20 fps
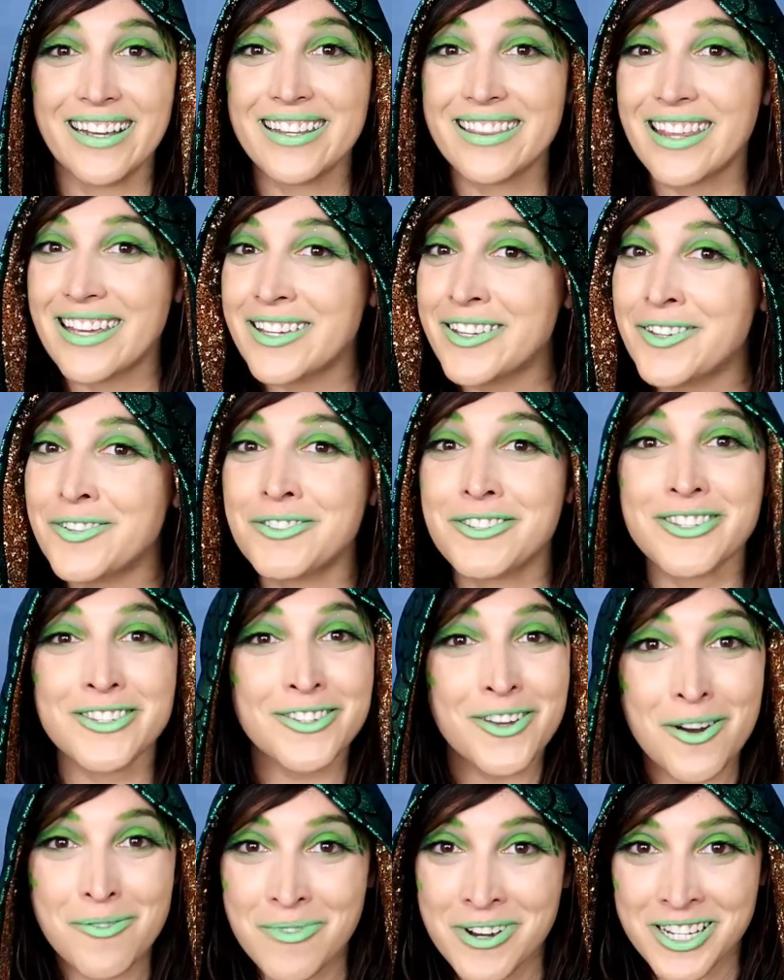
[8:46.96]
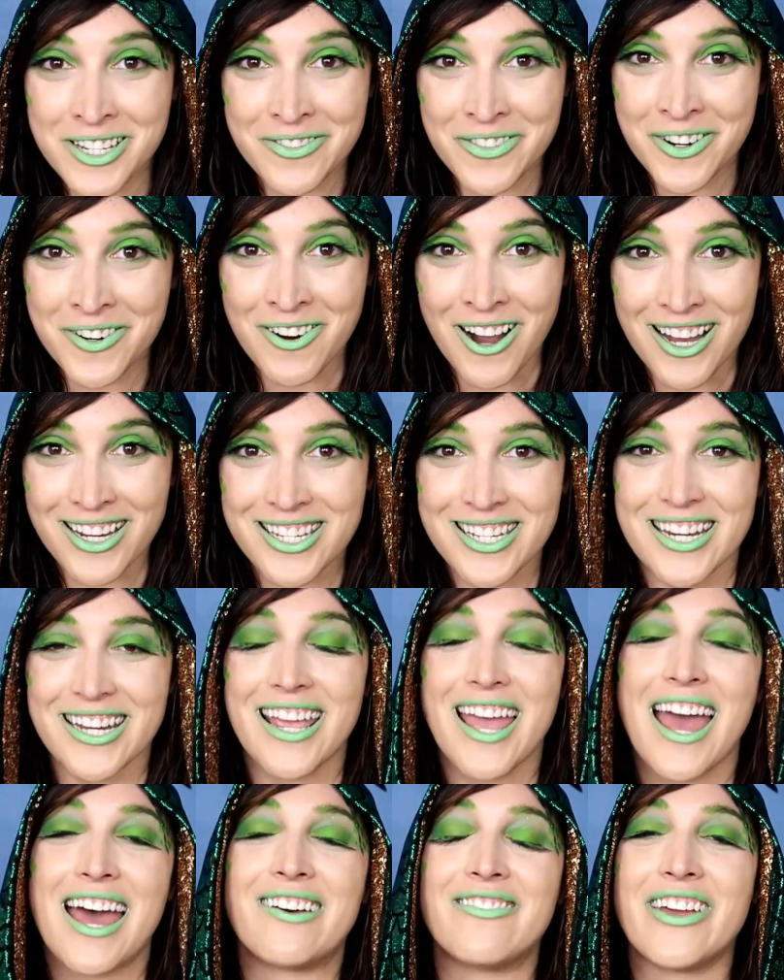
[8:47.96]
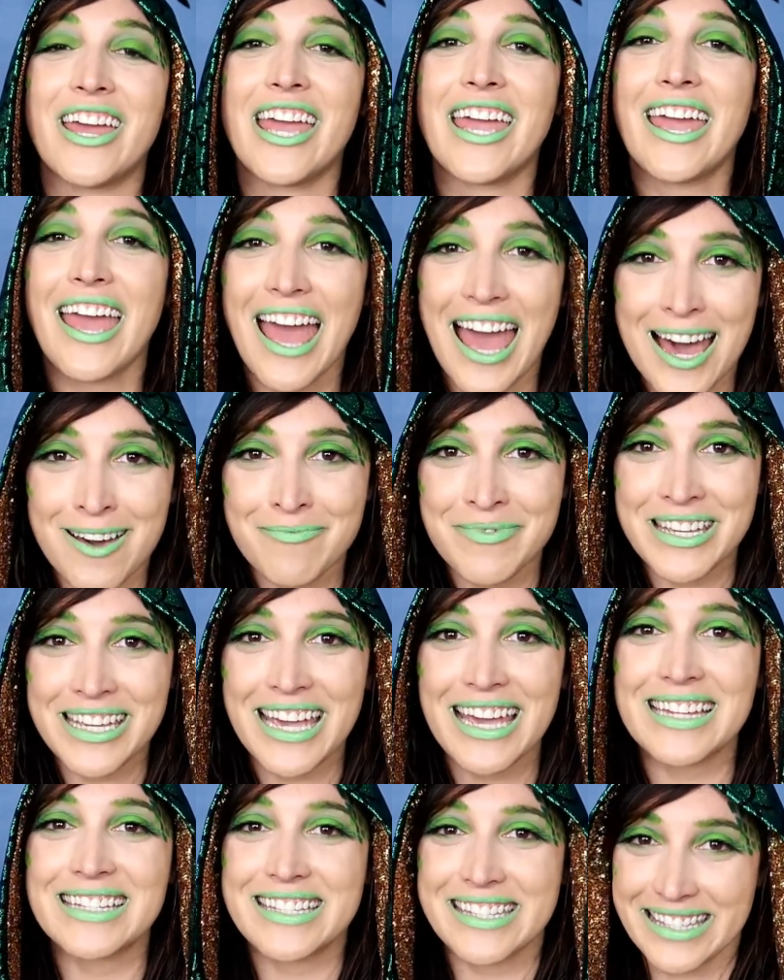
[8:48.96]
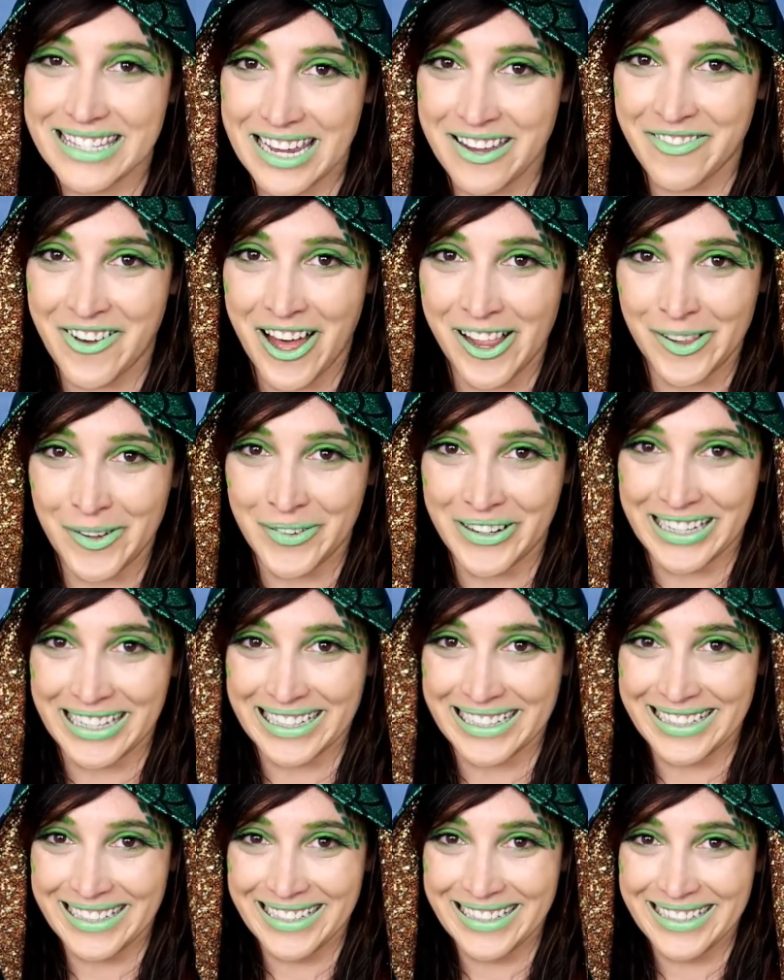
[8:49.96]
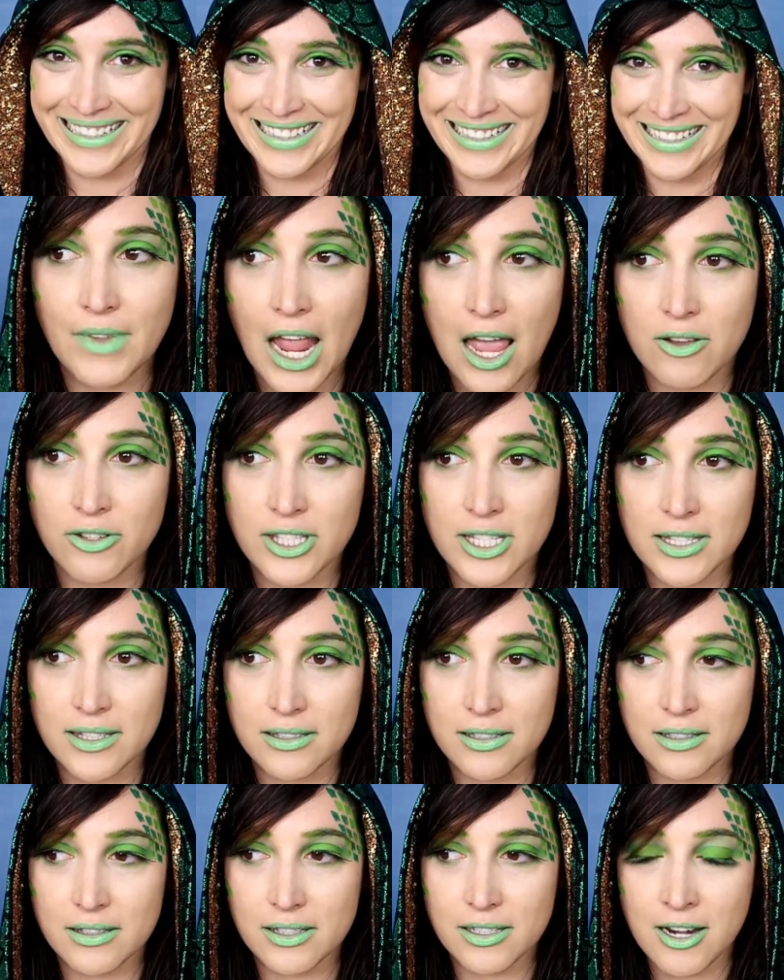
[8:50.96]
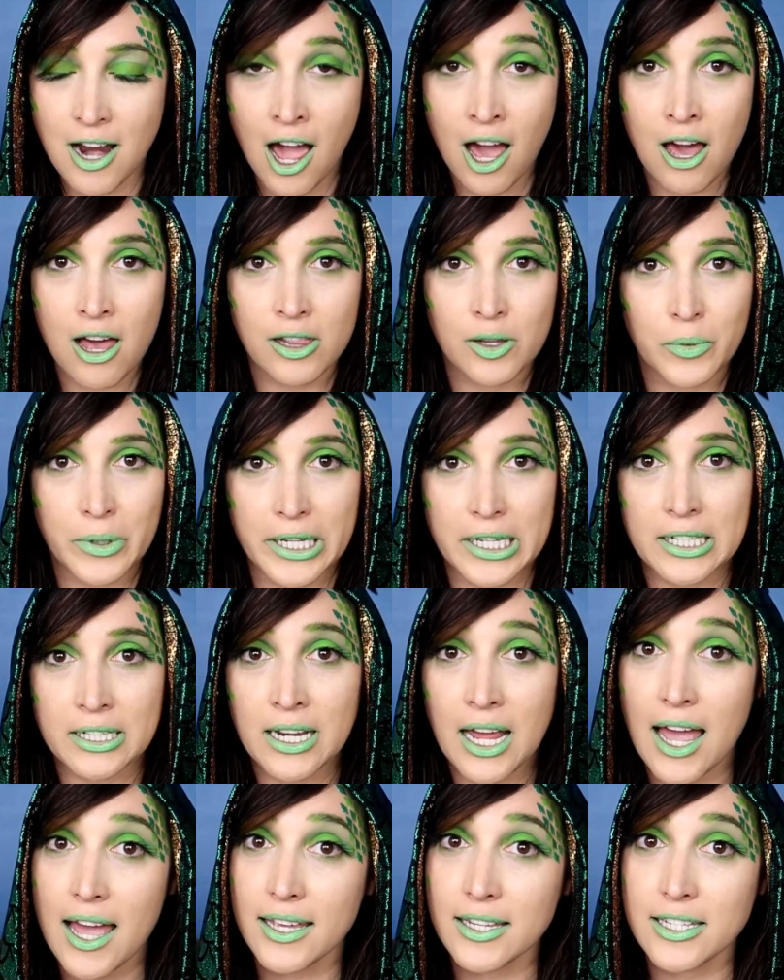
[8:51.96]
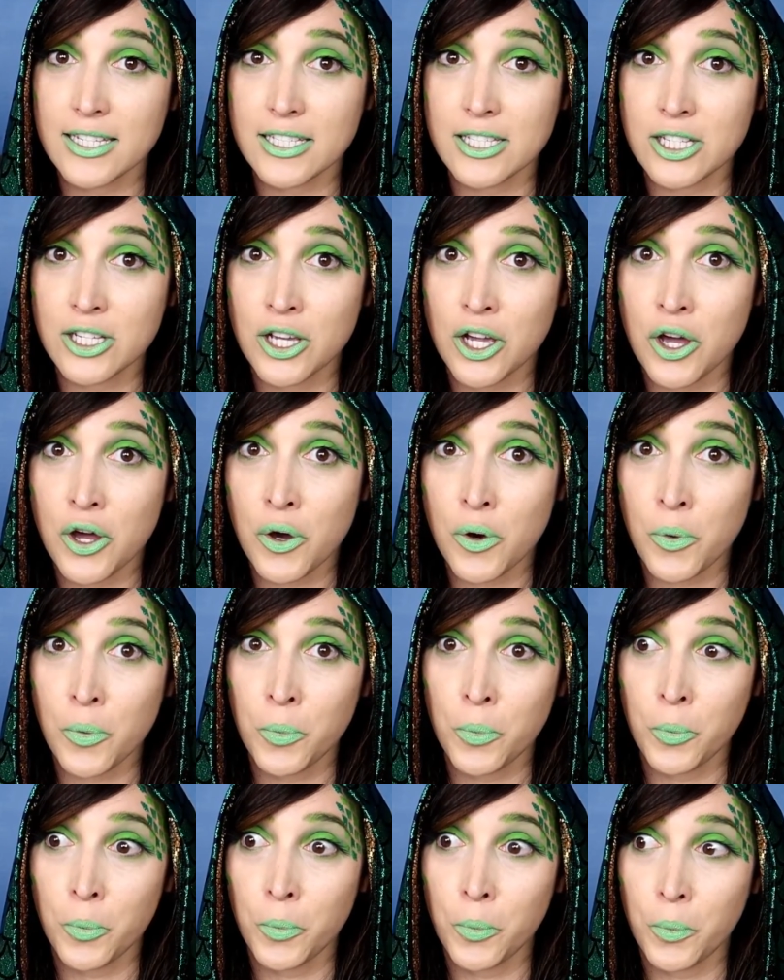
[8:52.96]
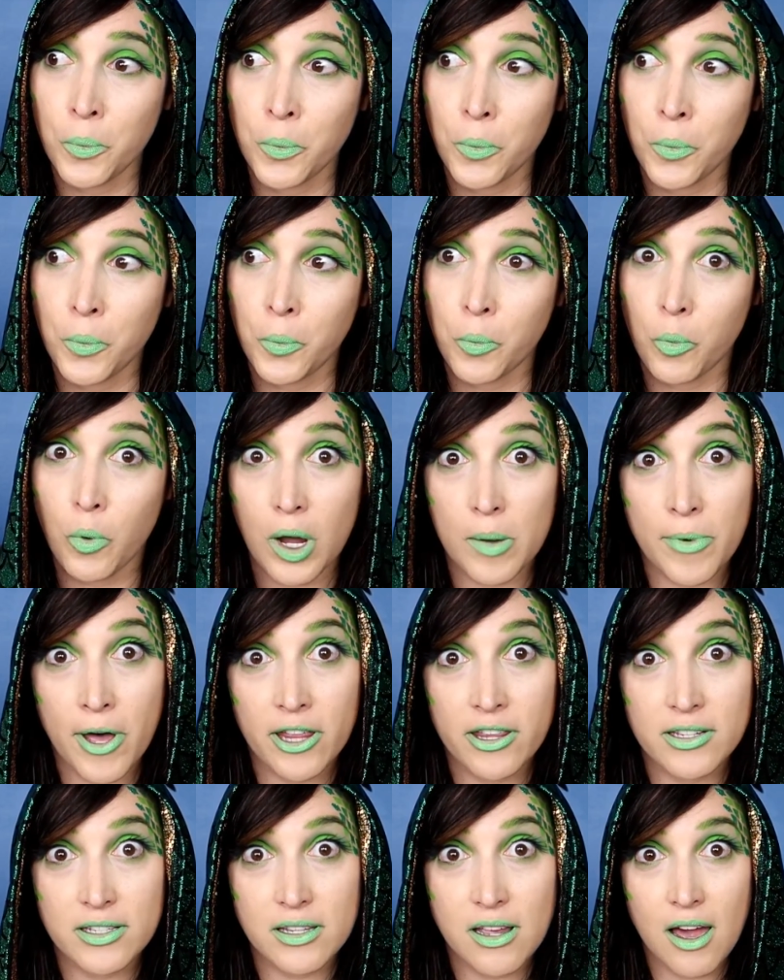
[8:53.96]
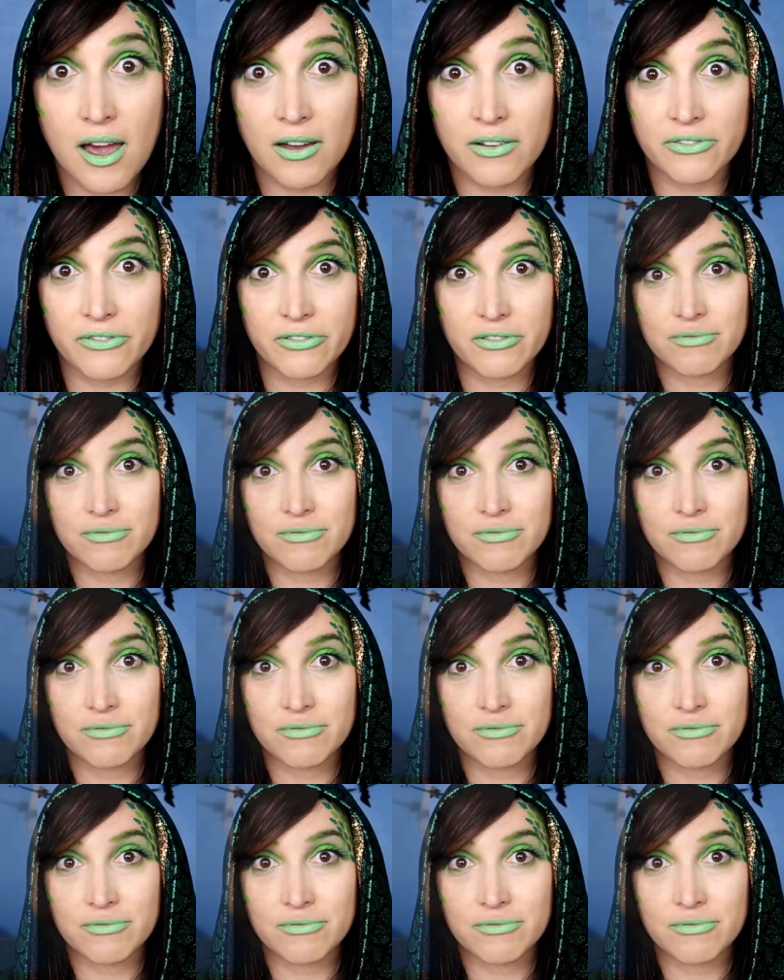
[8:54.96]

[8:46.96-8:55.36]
Thank you so much for watching. Have a happy and safe Halloween. Now, since it's not Halloween, I need to go wipe all this off.